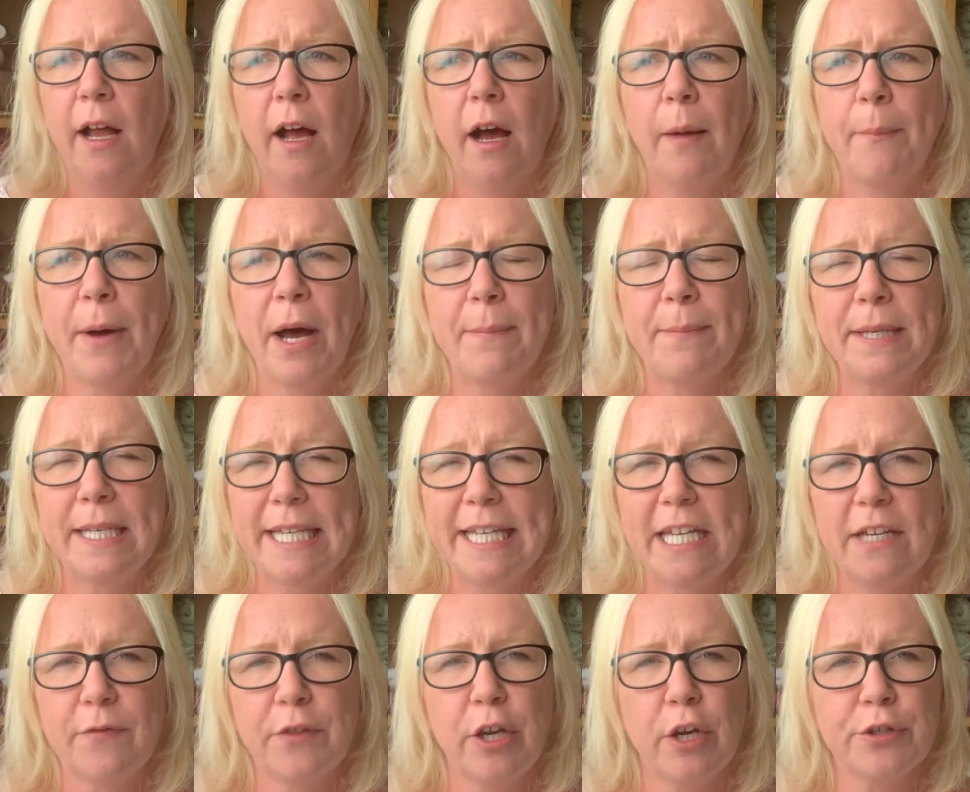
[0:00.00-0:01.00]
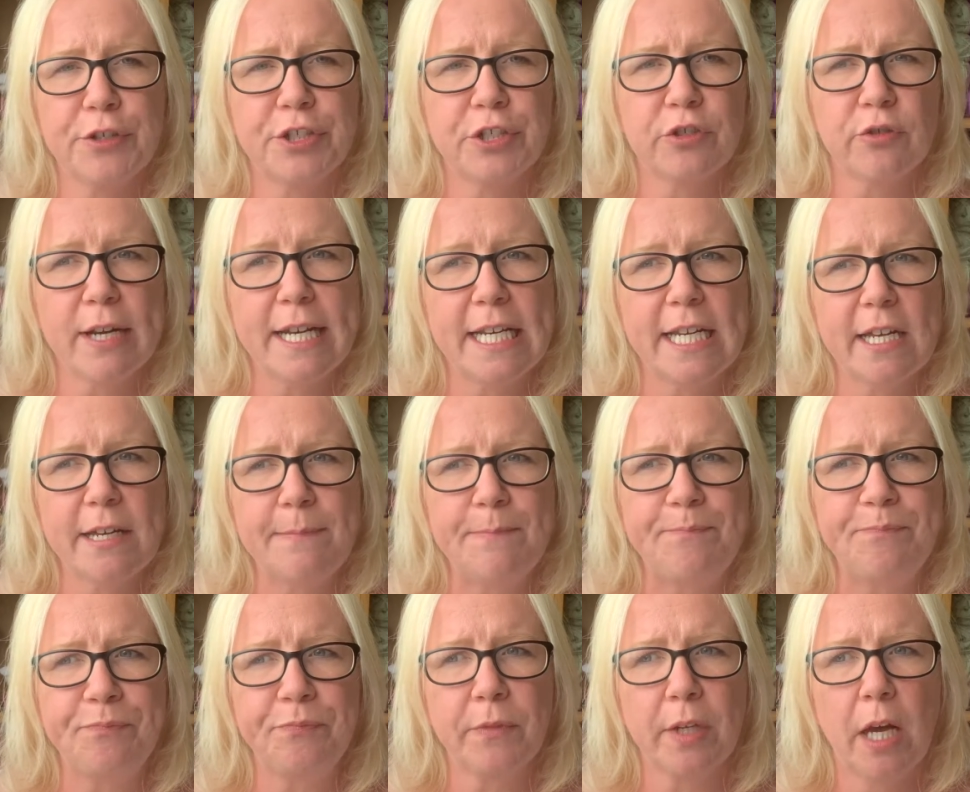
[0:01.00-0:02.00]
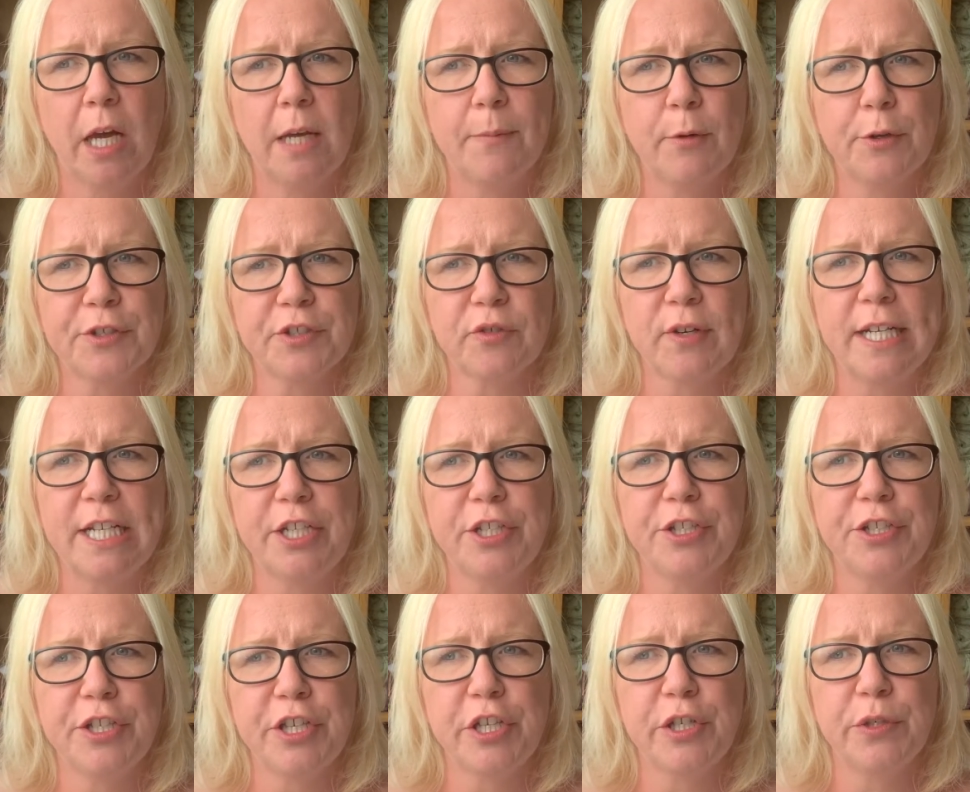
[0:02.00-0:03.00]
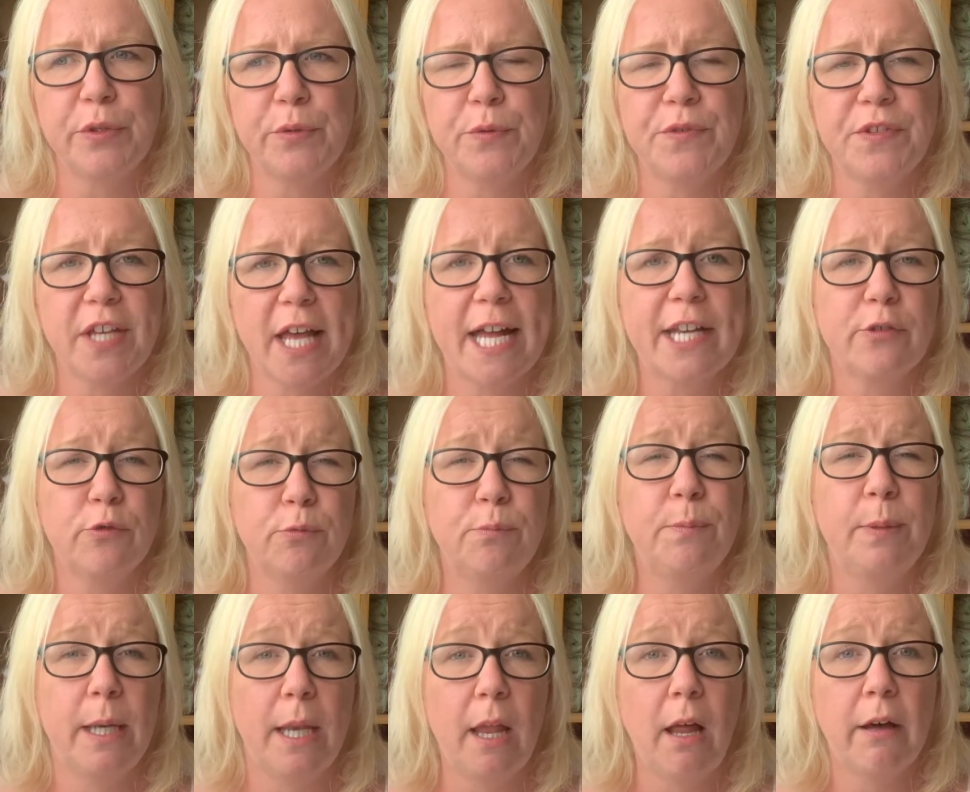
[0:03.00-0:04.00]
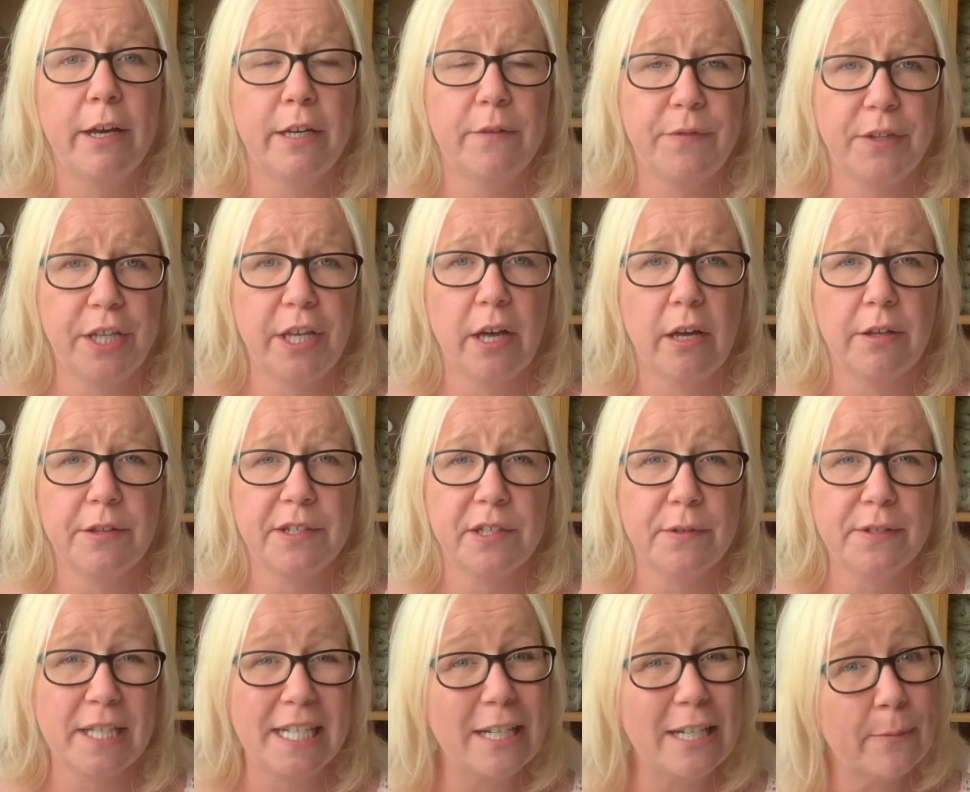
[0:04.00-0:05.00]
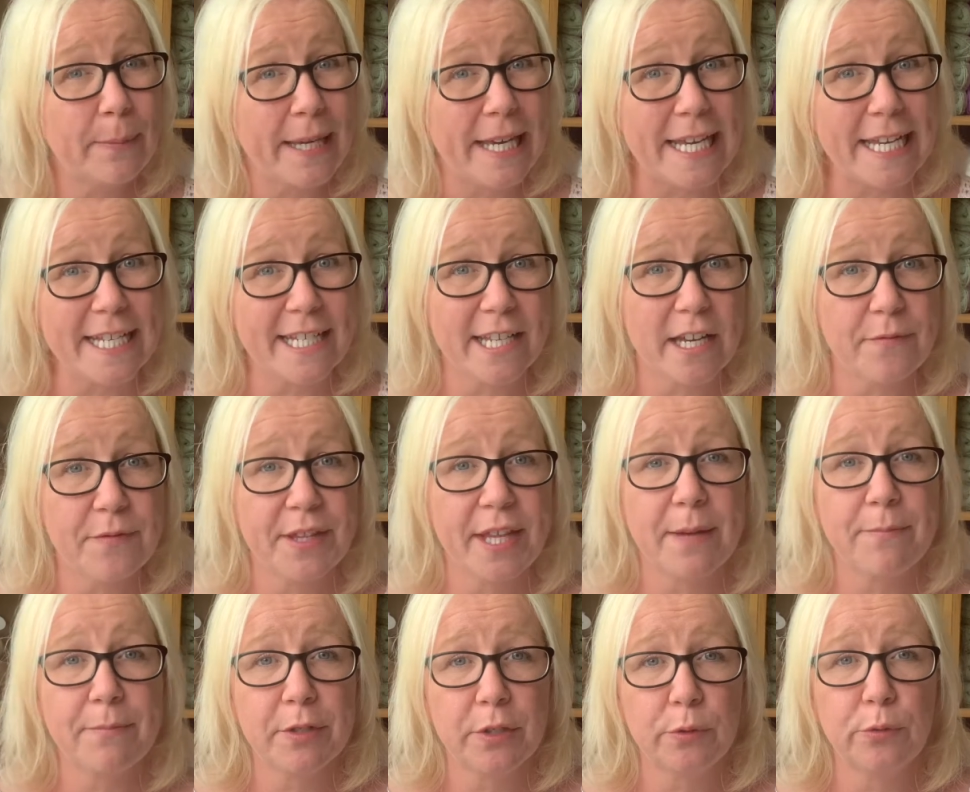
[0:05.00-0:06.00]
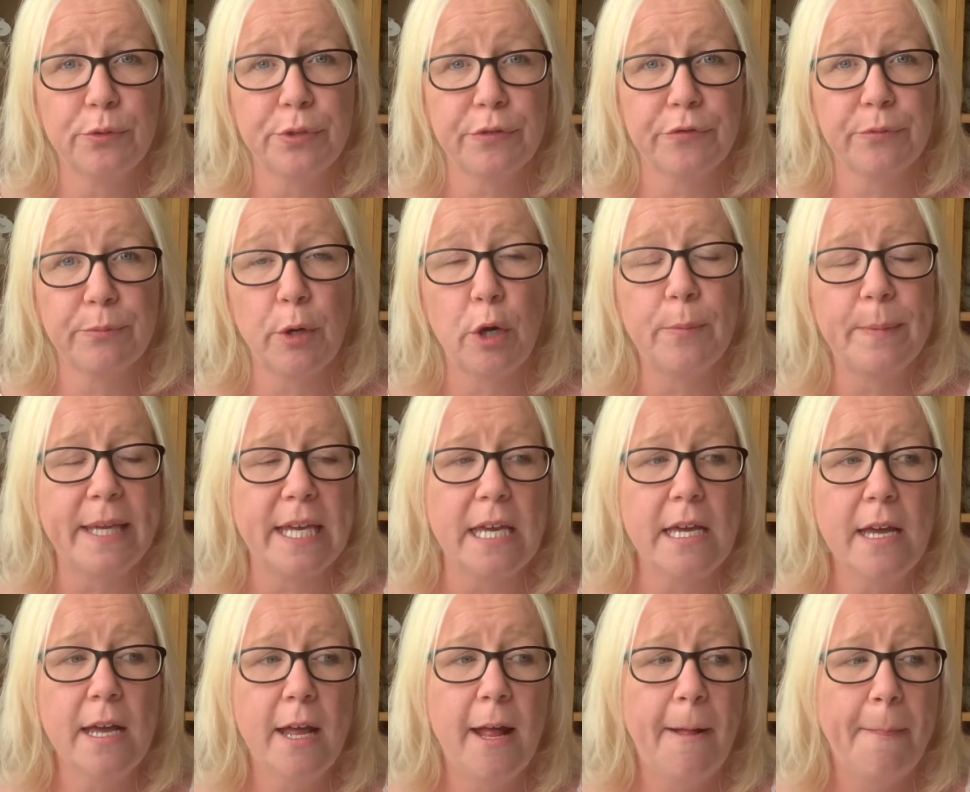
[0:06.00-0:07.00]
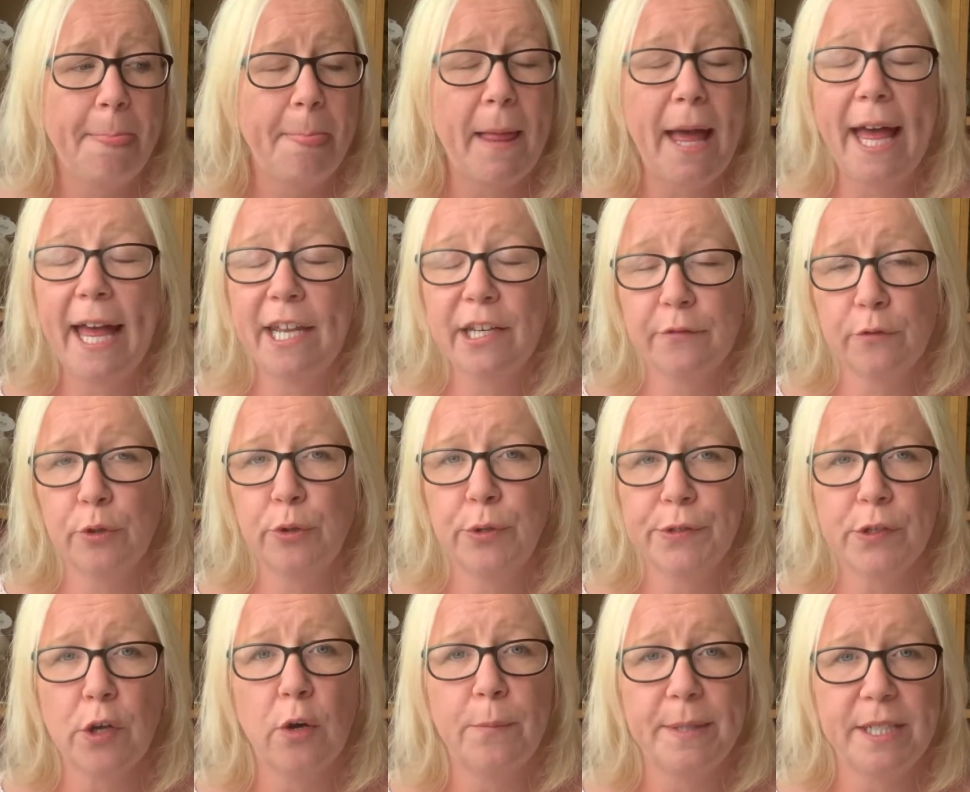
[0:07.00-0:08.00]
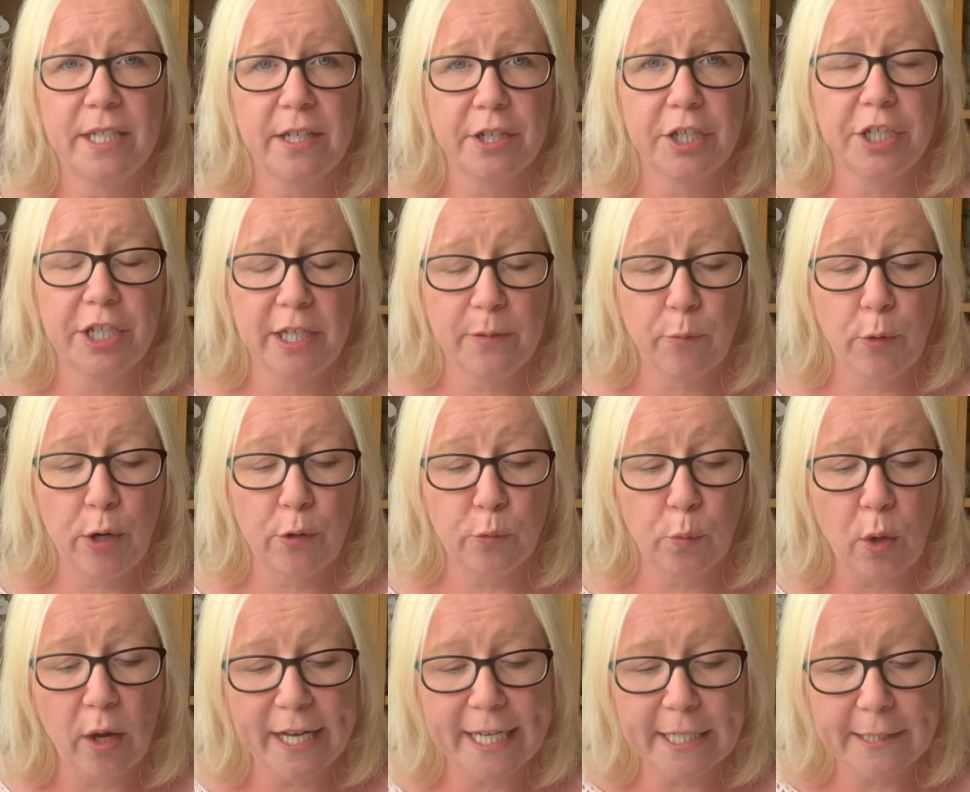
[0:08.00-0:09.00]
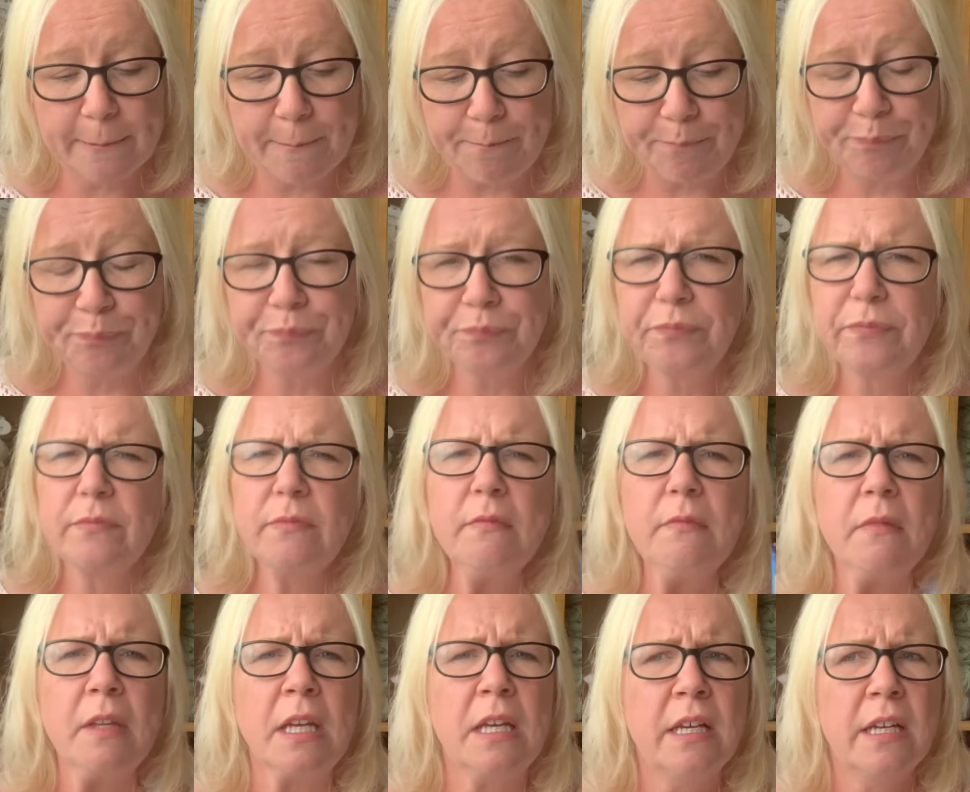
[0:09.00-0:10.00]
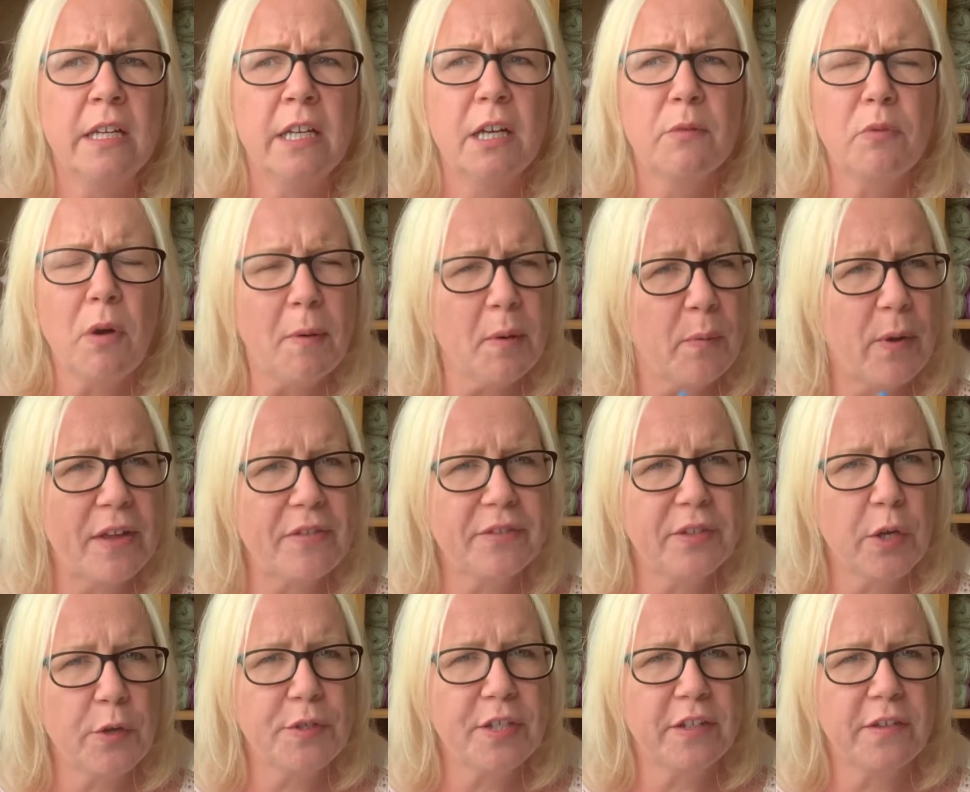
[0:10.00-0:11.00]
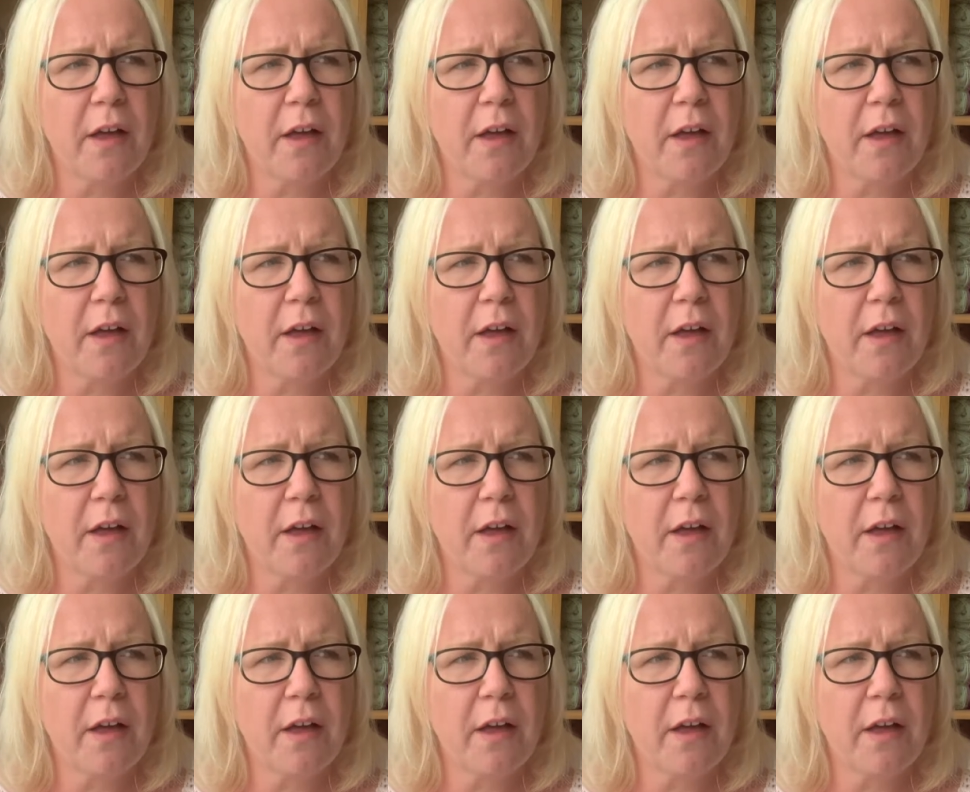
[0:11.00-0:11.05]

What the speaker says: But I believe the Australians use the actual ply of the yarn. So it's a little bit easier for them to order from Hobbii. And of course, Hobbii does ship worldwide. Probably worth noting that